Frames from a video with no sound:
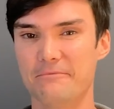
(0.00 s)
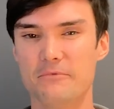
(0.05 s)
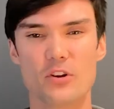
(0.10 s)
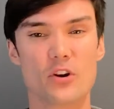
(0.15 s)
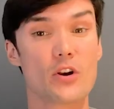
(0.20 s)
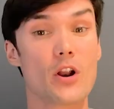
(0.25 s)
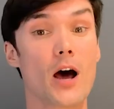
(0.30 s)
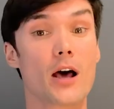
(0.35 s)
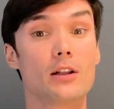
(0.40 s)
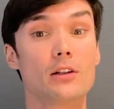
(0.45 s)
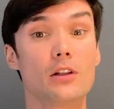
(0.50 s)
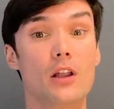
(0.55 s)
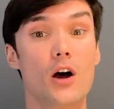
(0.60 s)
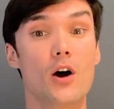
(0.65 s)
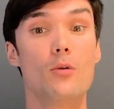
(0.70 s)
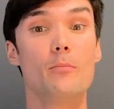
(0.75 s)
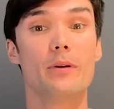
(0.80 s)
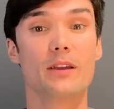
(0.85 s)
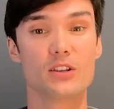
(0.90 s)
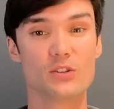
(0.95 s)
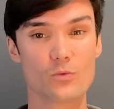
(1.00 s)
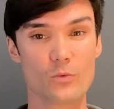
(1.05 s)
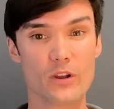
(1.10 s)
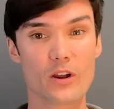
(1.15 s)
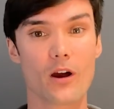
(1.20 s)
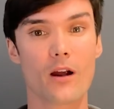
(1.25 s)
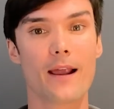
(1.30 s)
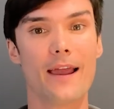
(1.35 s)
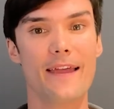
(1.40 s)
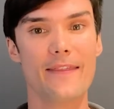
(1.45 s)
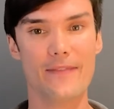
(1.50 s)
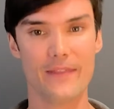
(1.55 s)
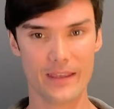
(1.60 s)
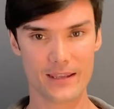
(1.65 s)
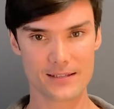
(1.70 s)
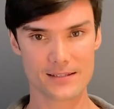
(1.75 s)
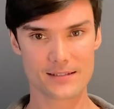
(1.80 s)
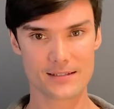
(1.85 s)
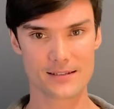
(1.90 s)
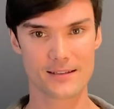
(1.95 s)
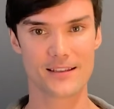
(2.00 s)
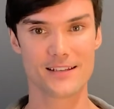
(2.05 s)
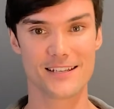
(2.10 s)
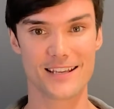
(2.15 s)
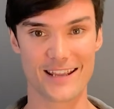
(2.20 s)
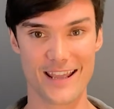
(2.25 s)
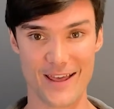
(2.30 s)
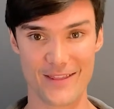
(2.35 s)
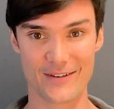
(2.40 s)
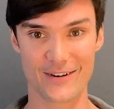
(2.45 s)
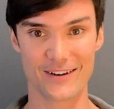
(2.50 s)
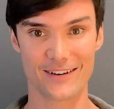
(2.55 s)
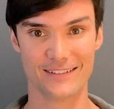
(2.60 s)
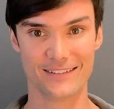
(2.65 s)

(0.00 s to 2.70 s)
You're not alone because we are in this together.